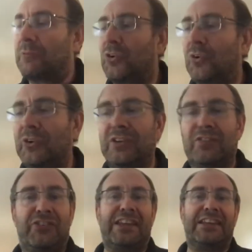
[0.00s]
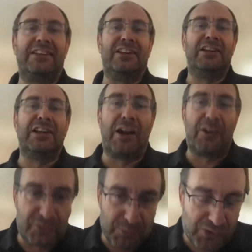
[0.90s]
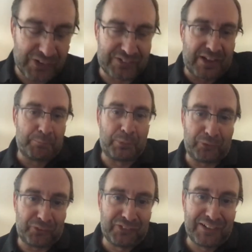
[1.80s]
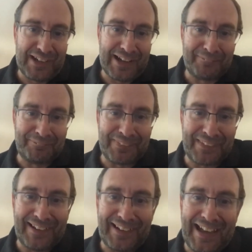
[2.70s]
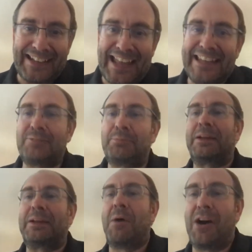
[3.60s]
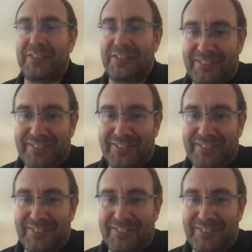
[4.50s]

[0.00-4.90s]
sure you've seen loads more examples. Any spring to mind?